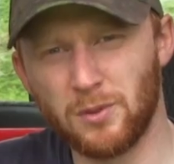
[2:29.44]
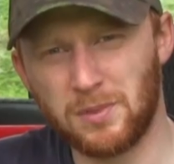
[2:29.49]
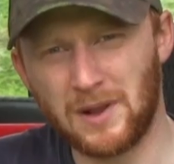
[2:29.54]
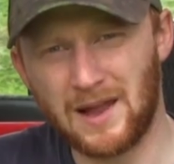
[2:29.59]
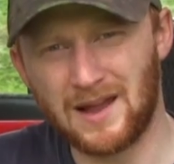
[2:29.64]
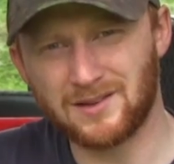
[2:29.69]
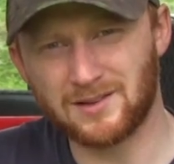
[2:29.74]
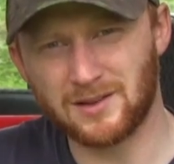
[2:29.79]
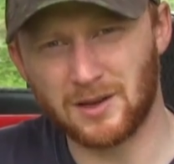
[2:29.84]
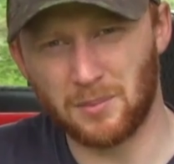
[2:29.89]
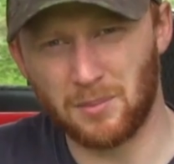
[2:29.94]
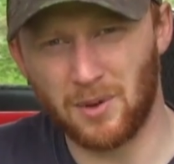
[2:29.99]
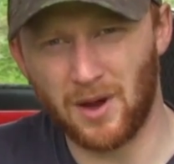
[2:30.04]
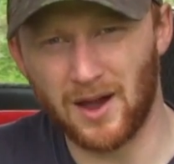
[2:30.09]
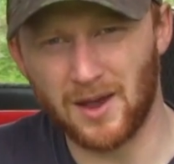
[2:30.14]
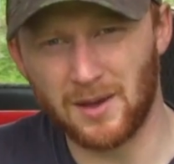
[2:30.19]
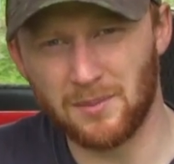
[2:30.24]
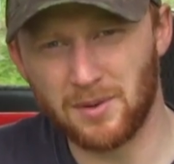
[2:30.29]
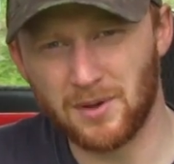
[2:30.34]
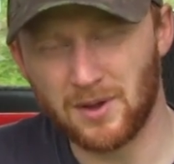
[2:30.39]
plastic
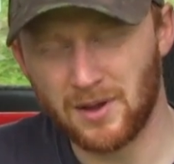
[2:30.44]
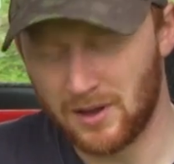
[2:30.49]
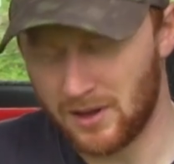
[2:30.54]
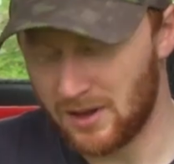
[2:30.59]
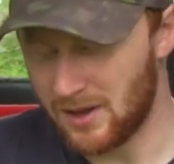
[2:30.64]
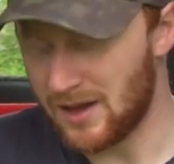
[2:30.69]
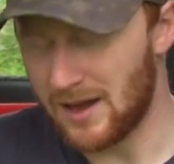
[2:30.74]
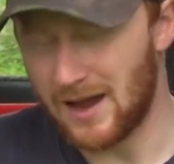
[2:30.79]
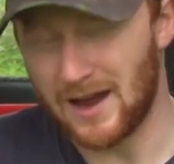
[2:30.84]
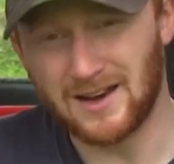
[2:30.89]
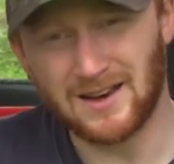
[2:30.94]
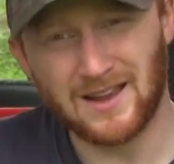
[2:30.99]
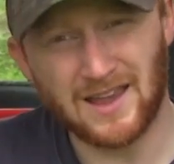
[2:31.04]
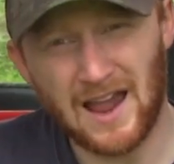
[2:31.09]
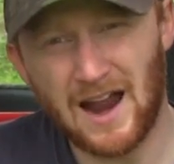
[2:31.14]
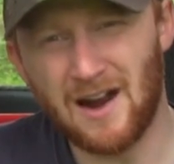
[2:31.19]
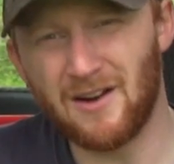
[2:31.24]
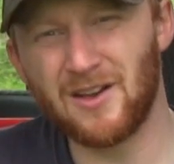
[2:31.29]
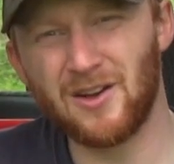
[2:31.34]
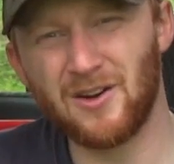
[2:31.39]
pipe and
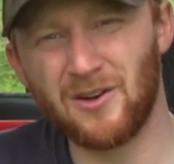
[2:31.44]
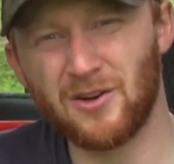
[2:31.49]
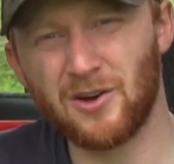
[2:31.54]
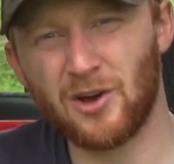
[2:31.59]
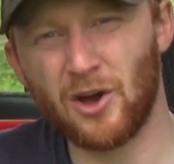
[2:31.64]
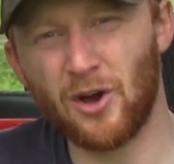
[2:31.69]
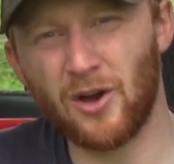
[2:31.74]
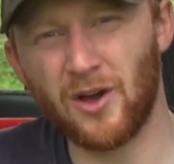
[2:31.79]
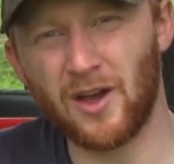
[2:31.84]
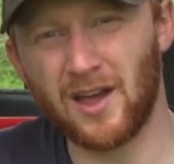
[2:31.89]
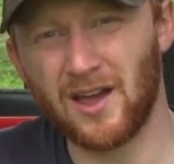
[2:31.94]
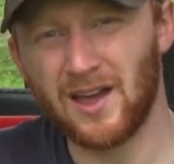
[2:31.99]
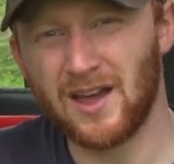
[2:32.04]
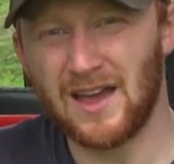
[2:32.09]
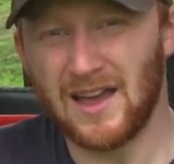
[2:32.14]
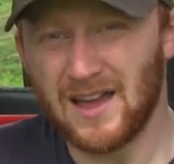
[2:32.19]
carry on going,